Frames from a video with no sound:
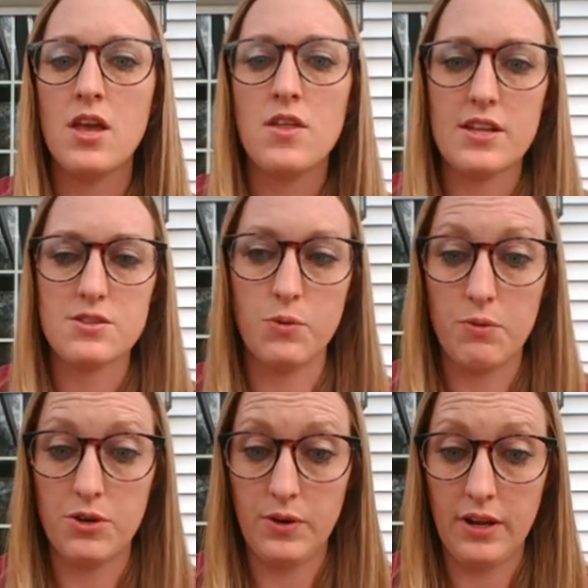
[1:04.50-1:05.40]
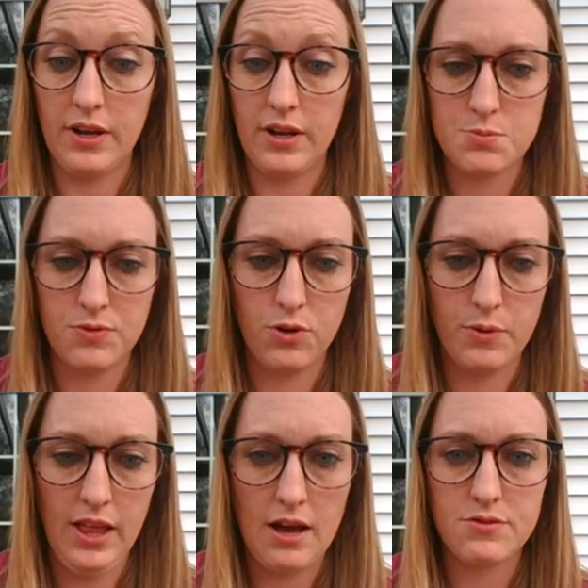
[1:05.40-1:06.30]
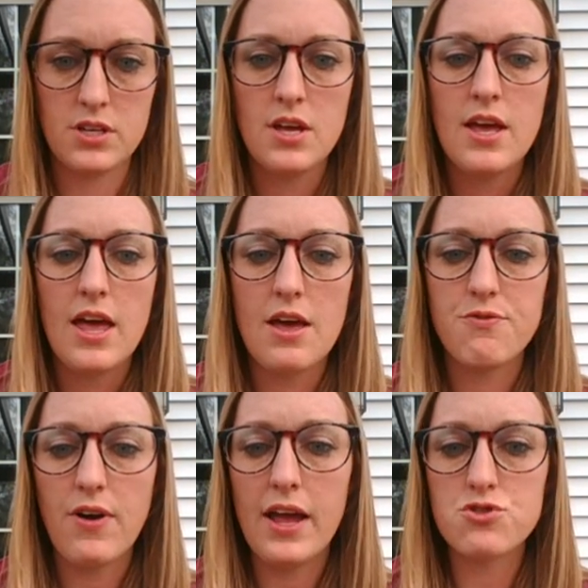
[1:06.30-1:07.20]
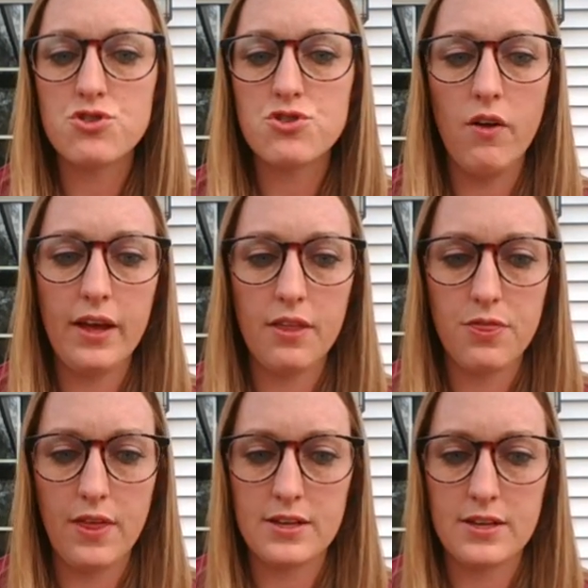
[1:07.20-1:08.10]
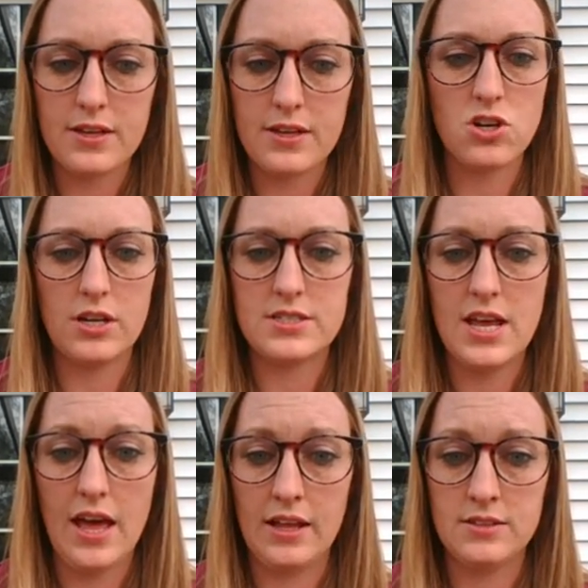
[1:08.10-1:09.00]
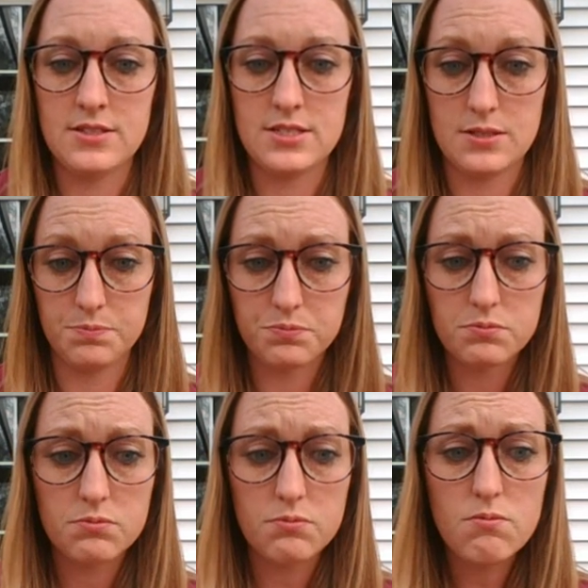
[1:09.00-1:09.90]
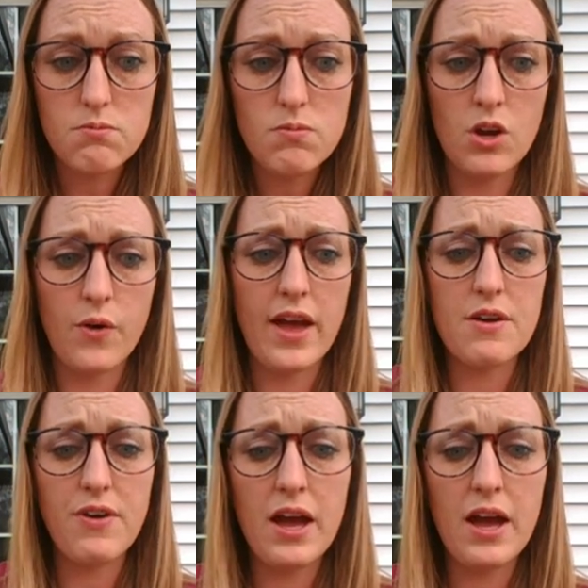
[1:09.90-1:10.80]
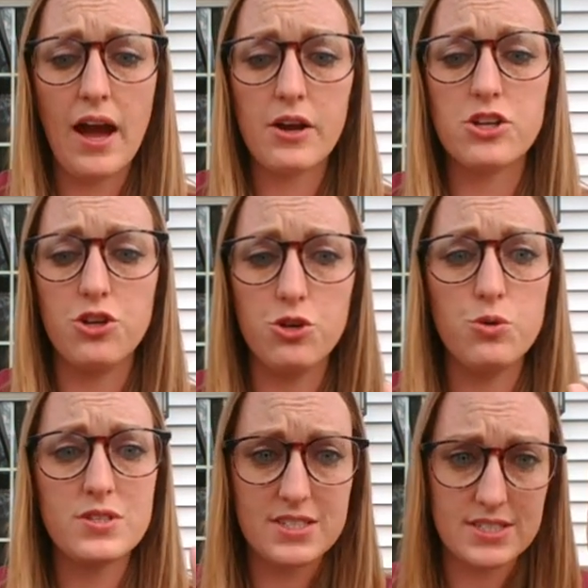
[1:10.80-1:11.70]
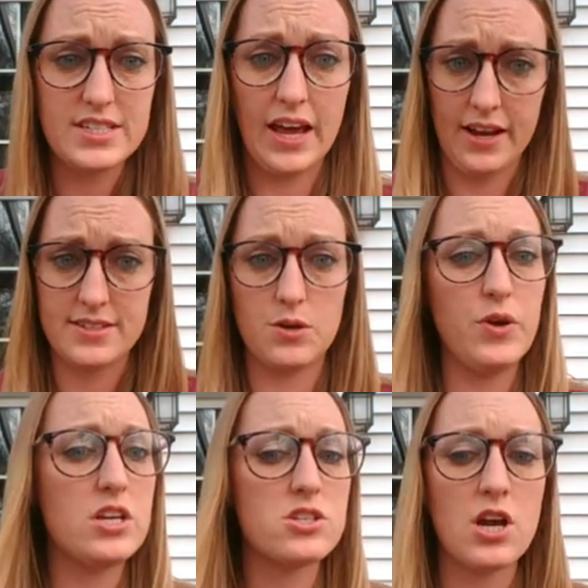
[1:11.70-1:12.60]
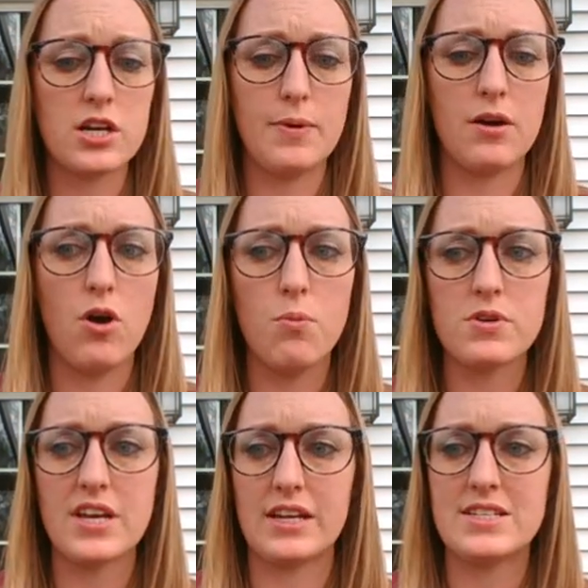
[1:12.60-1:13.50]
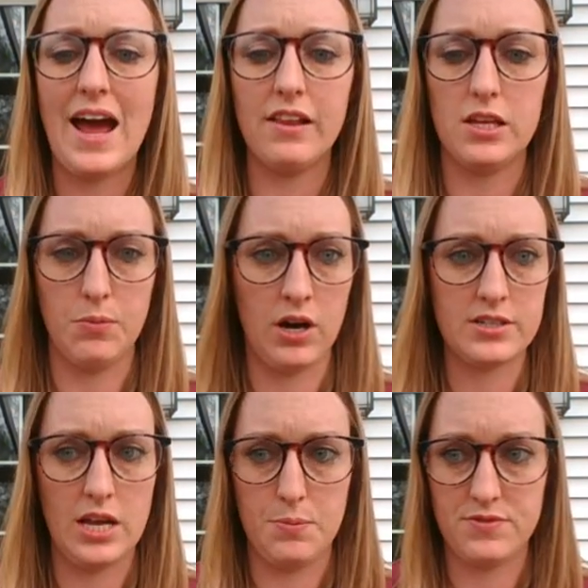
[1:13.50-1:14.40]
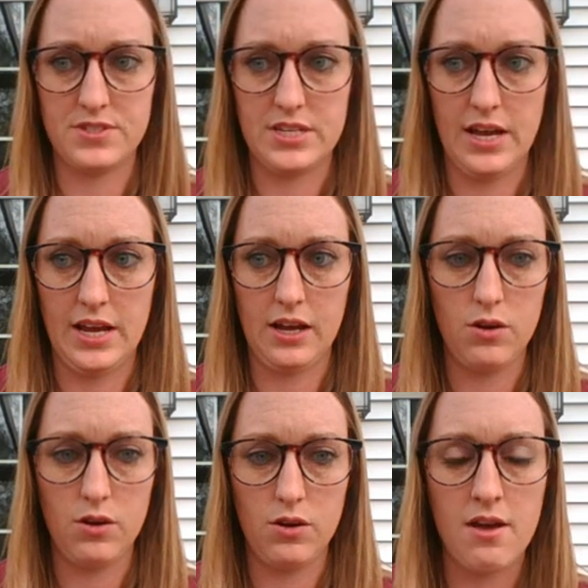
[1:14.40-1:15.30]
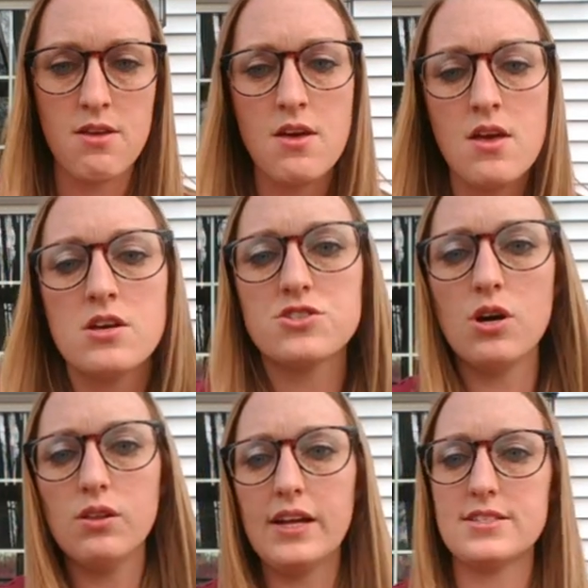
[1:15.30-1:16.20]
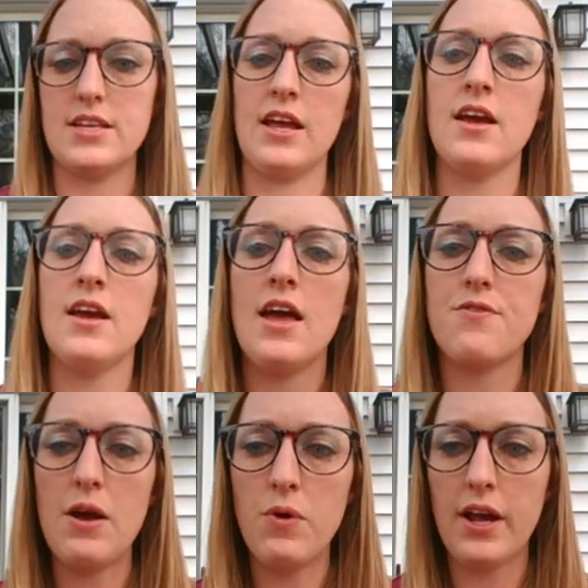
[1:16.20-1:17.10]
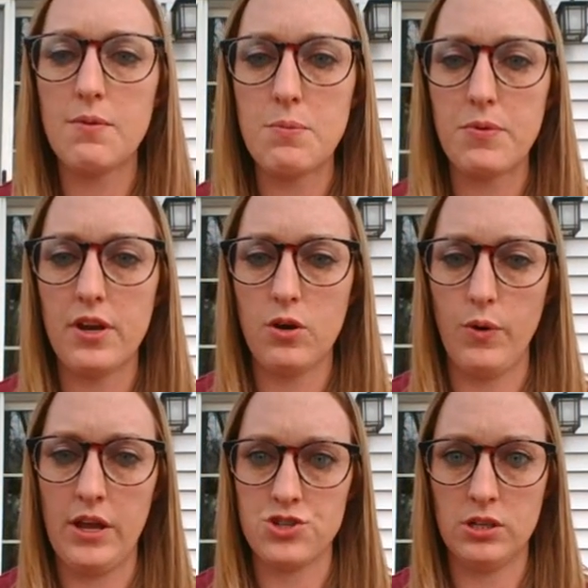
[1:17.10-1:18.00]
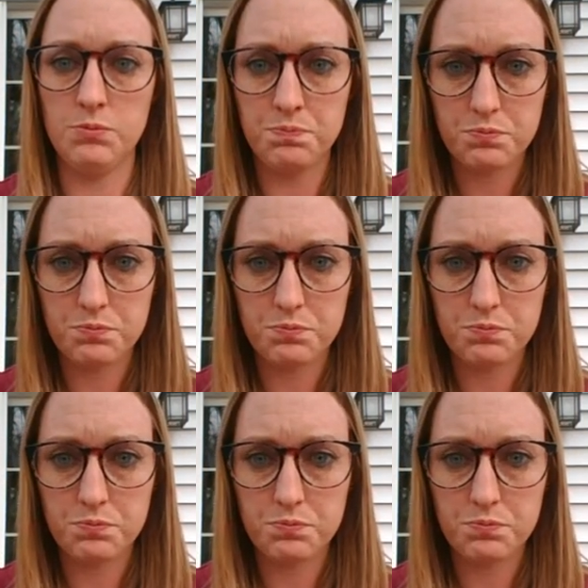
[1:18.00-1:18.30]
that's what we were doing in class before we left. If I am drawing things based on 10s, okay, if I could use sticks, and we just talked about almost like a tally mark type of stick, okay? So let's see. If I want to come up with an equation,